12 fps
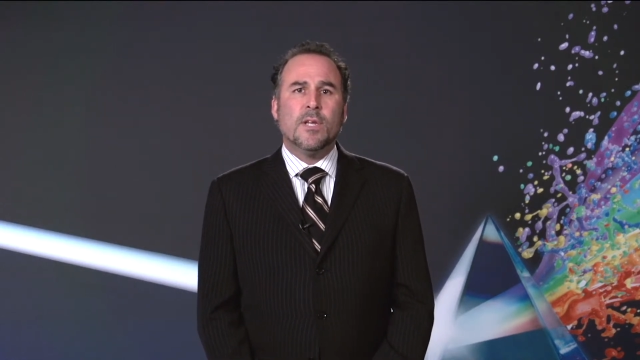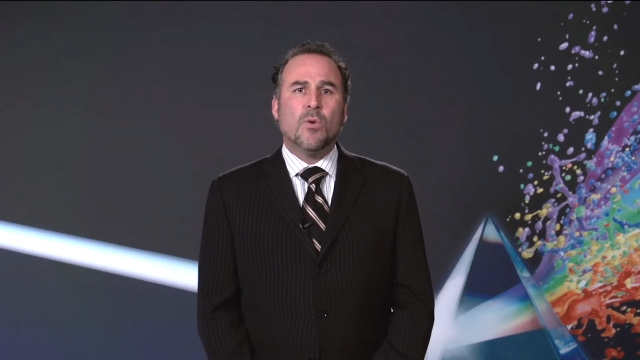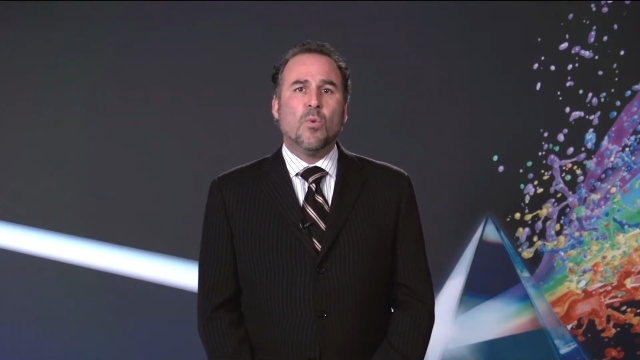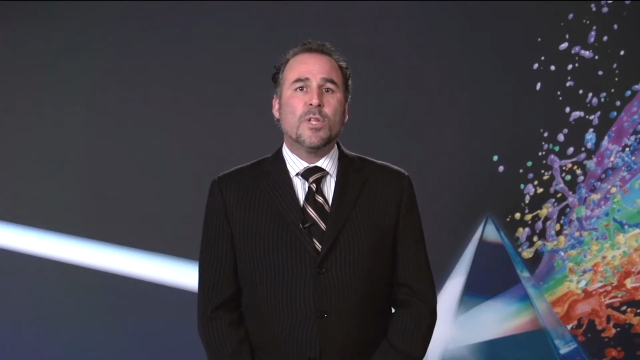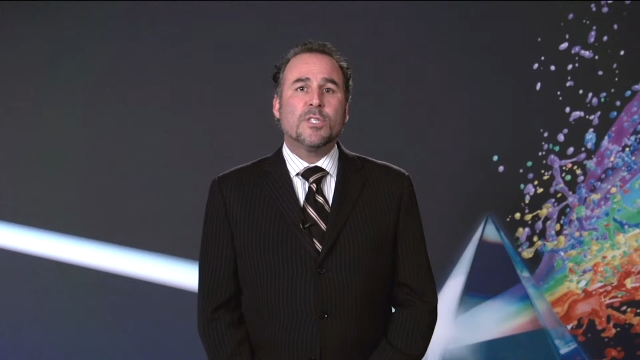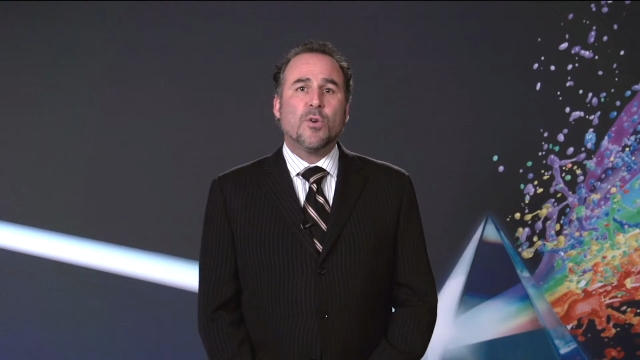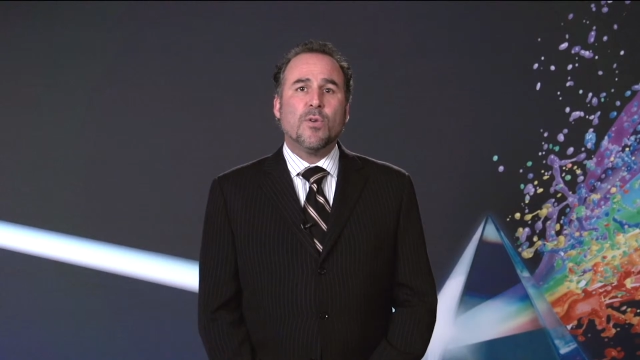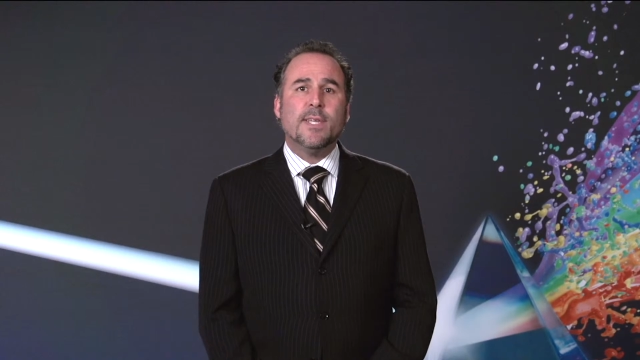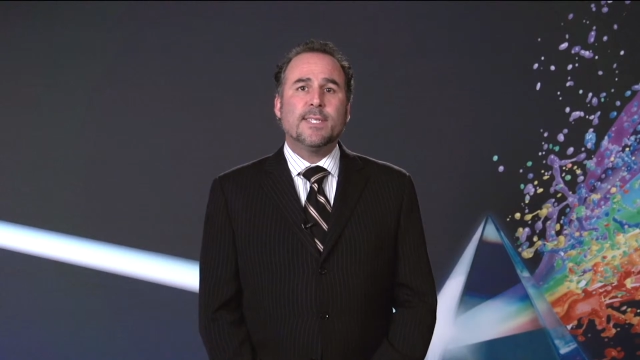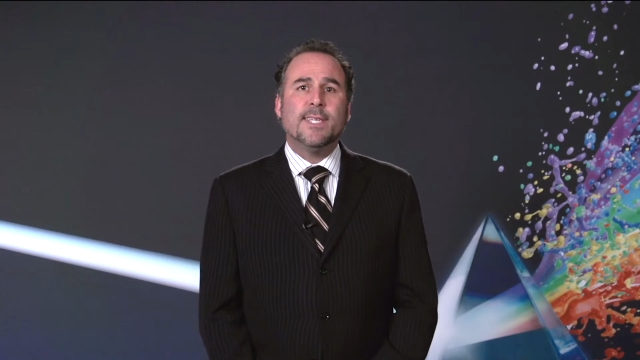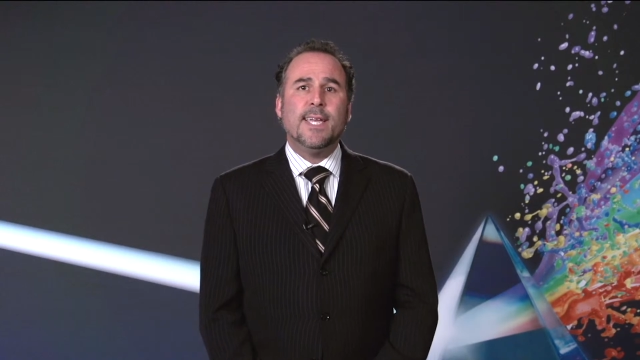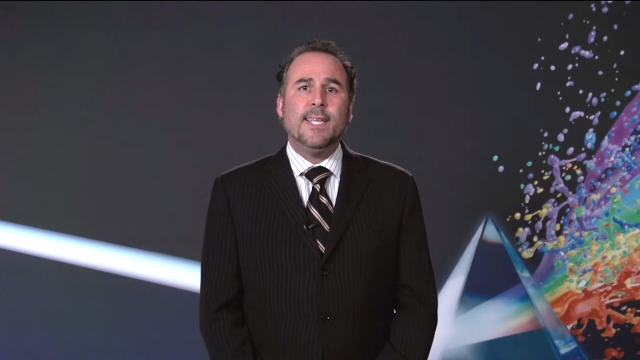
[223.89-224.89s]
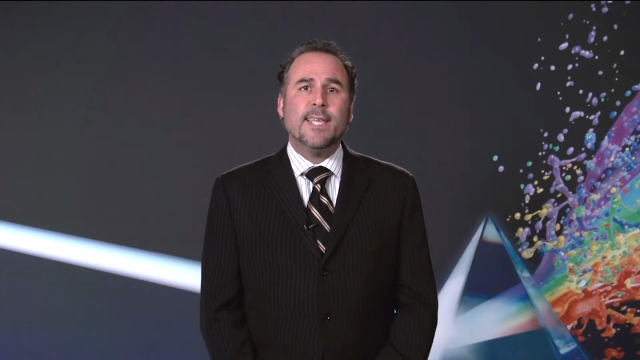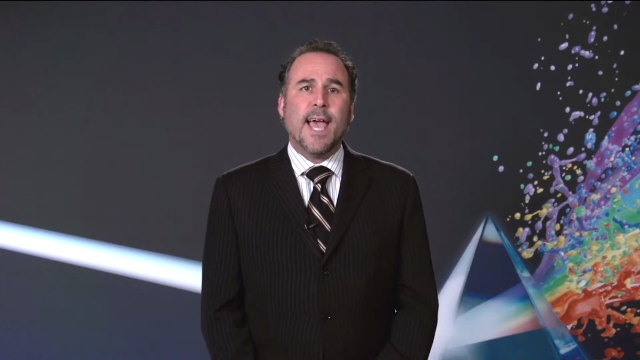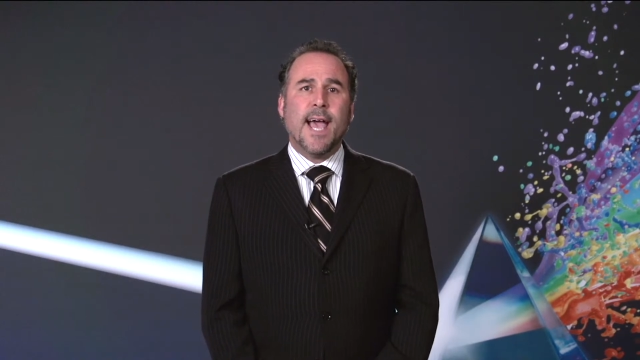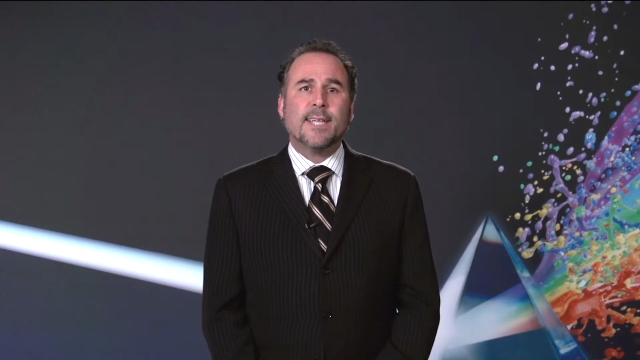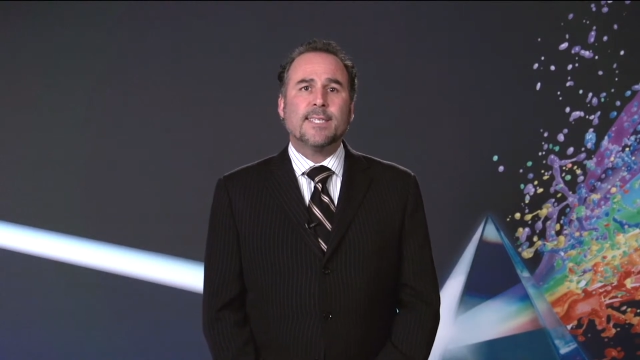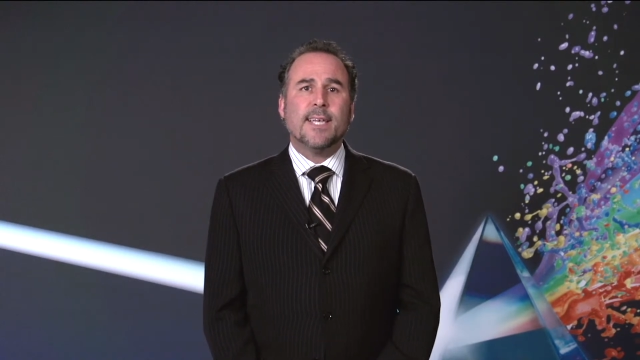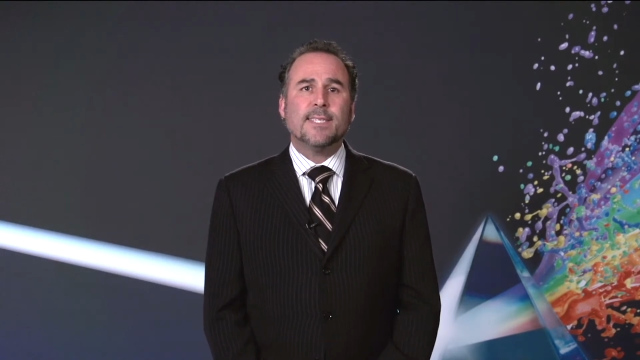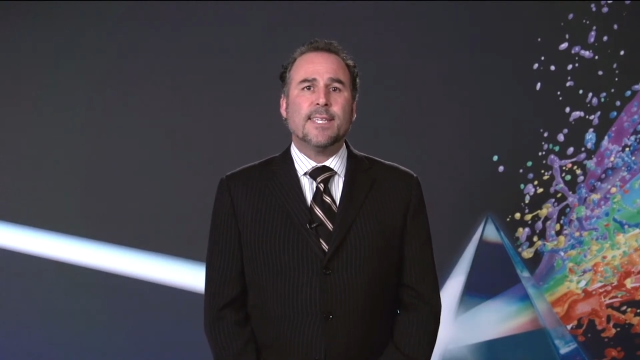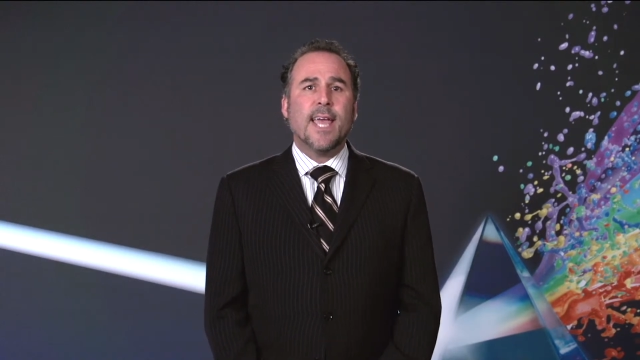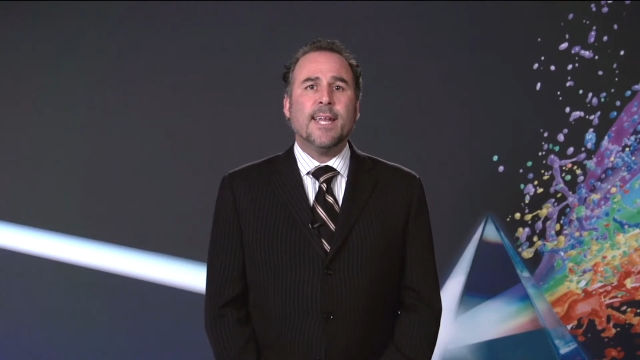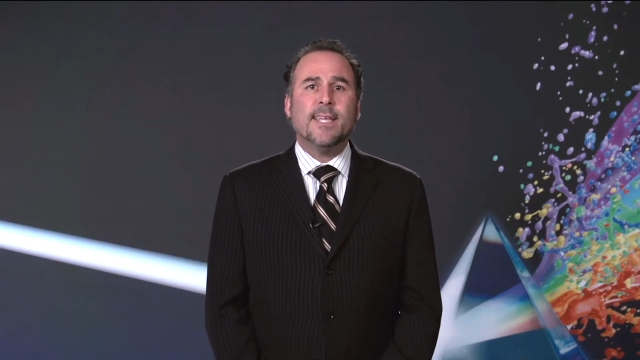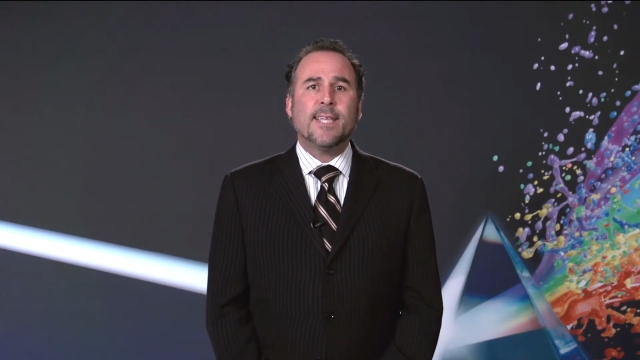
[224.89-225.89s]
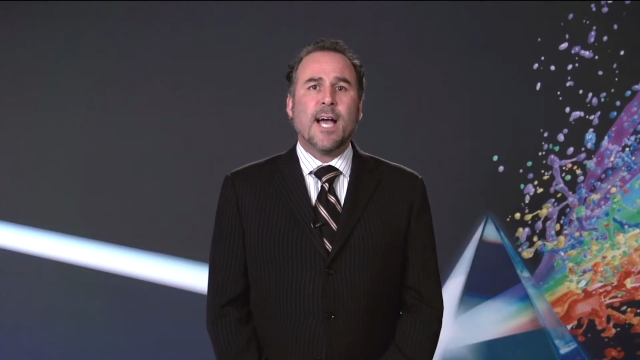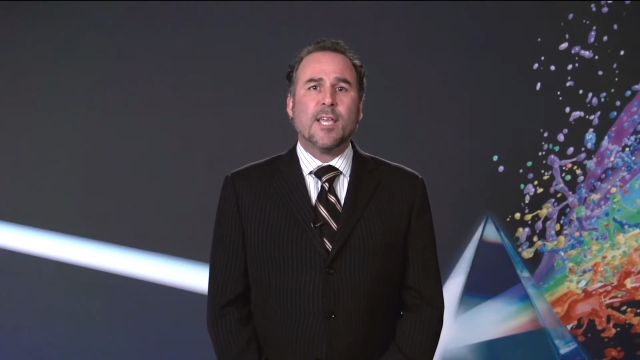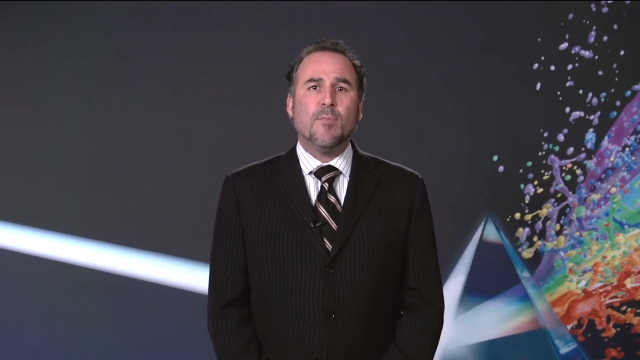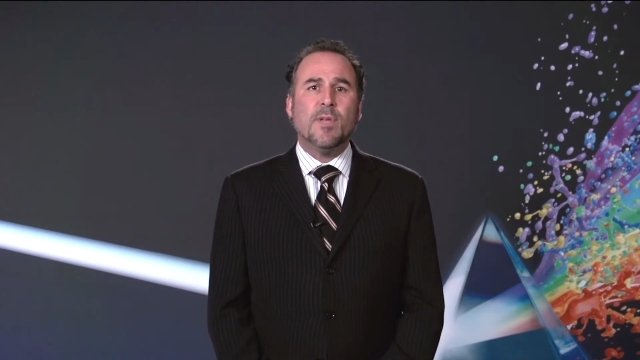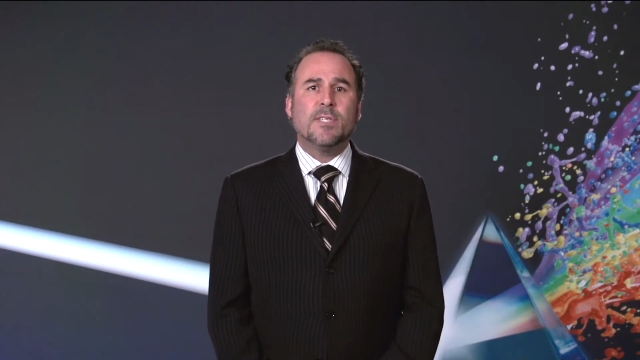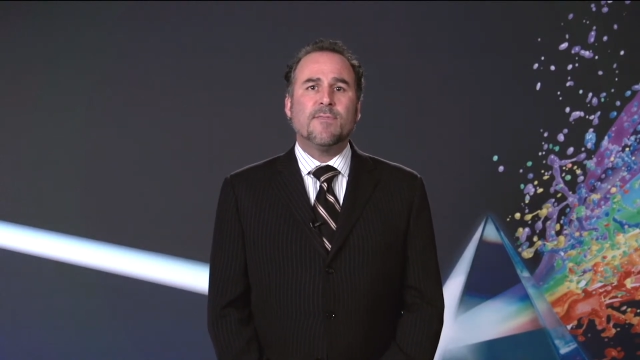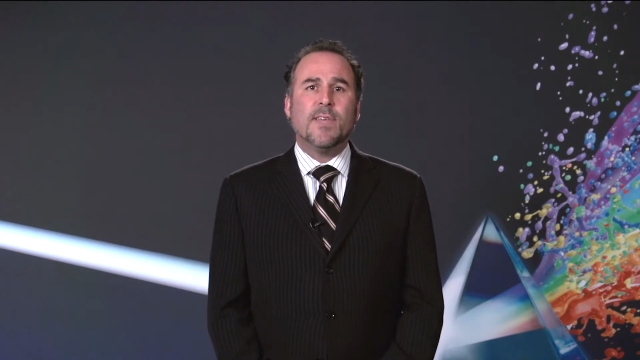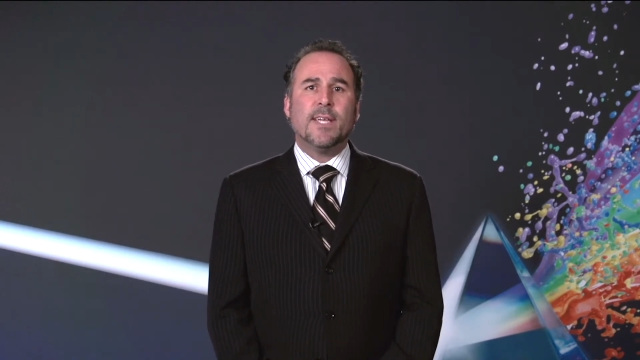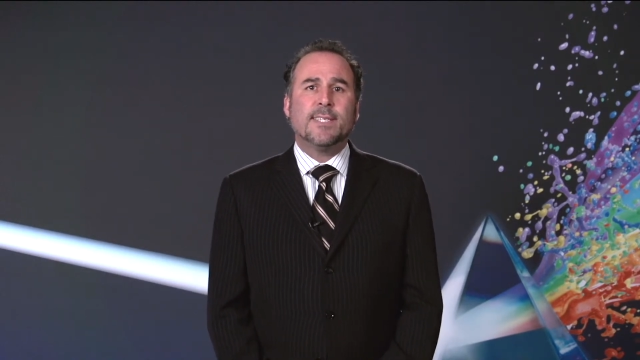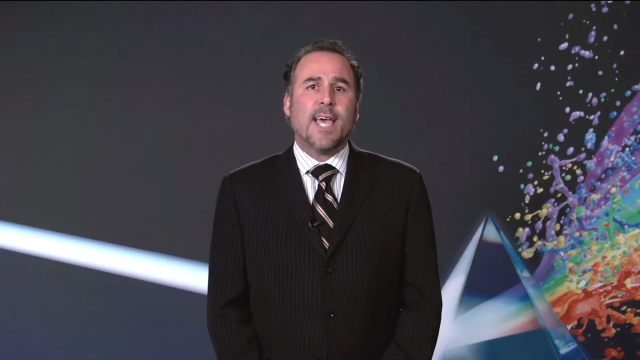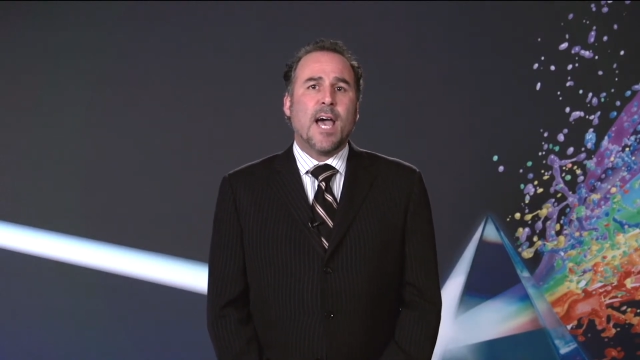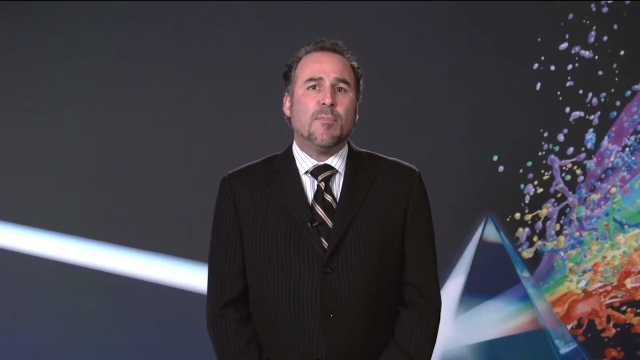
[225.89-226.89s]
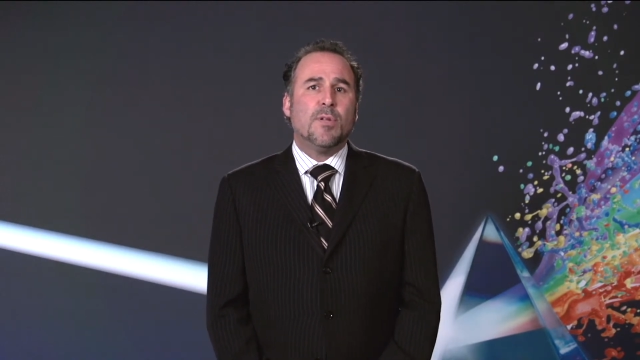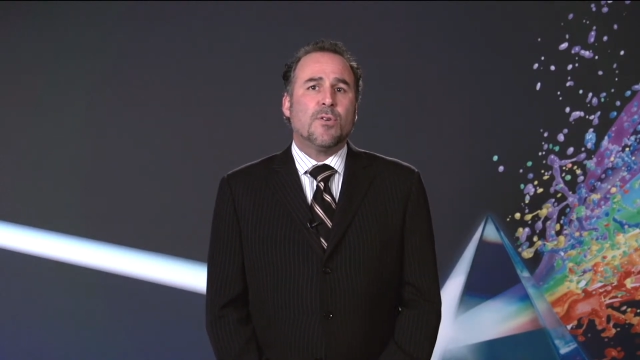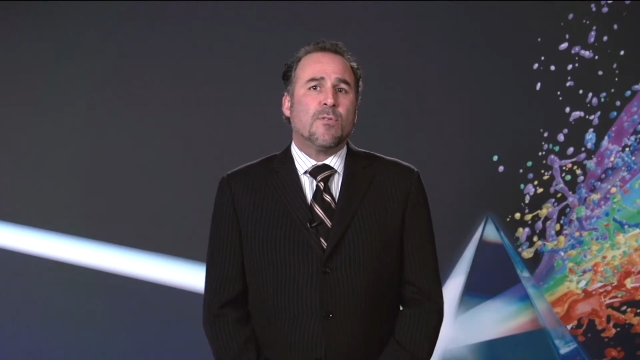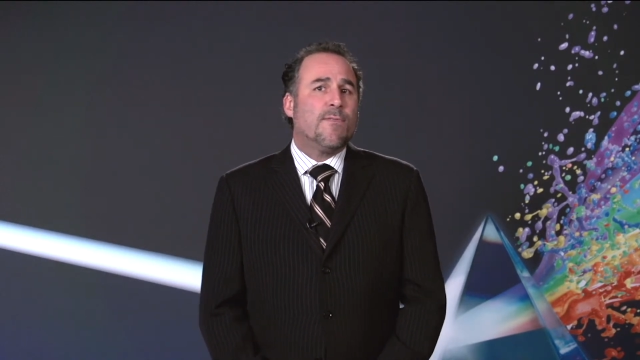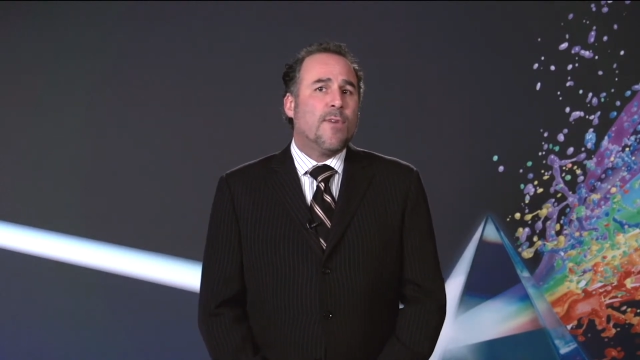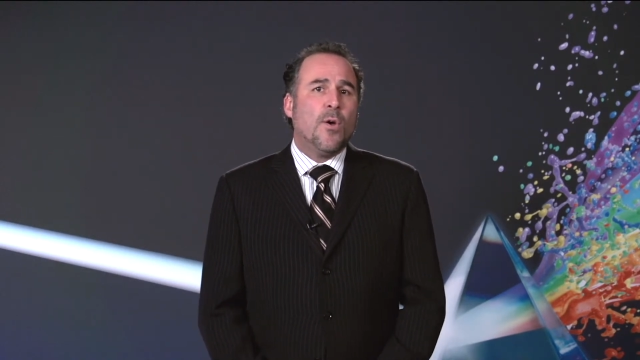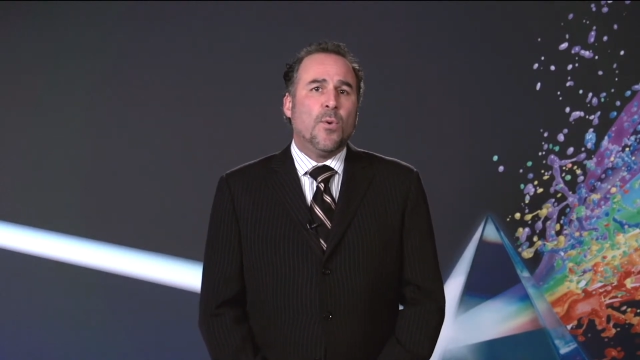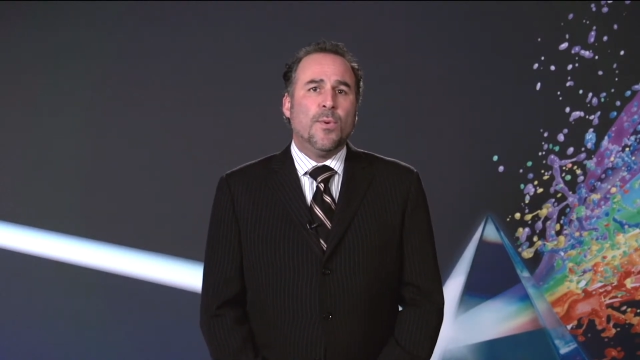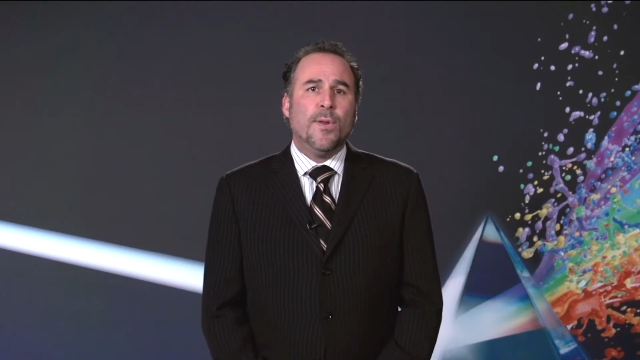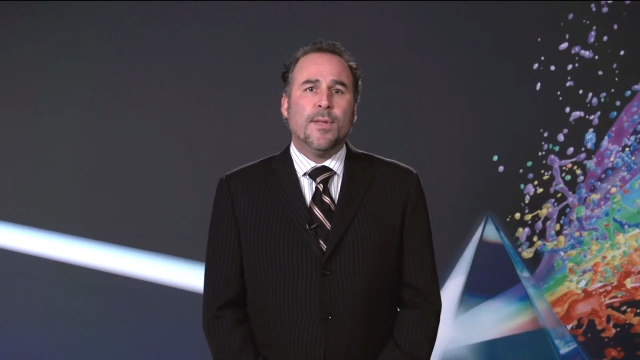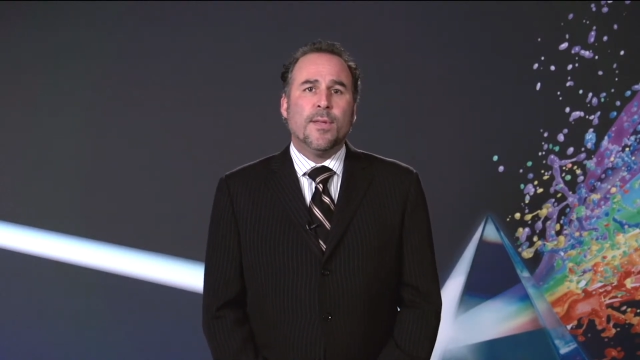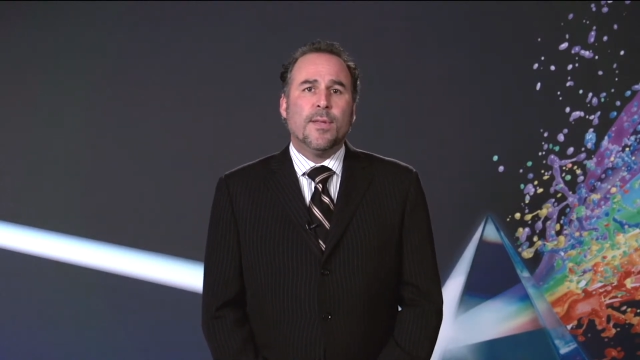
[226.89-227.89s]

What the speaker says: Will attorneys need to access and edit documents via tablet or phone?